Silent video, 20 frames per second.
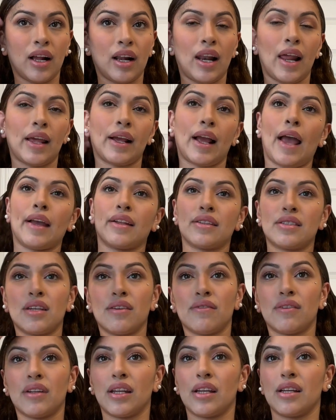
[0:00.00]
like
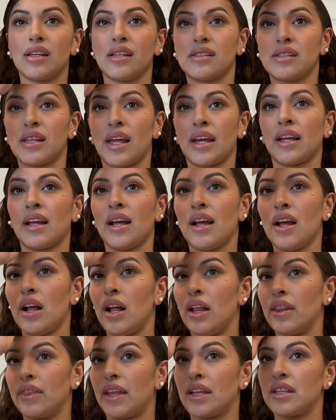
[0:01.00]
activities, like
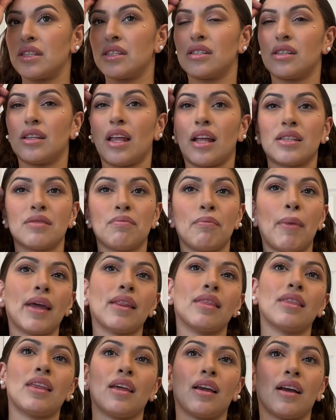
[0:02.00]
that's my
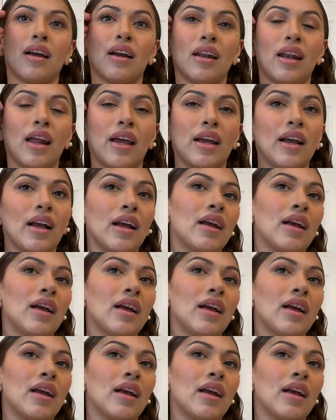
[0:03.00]
thing. Like,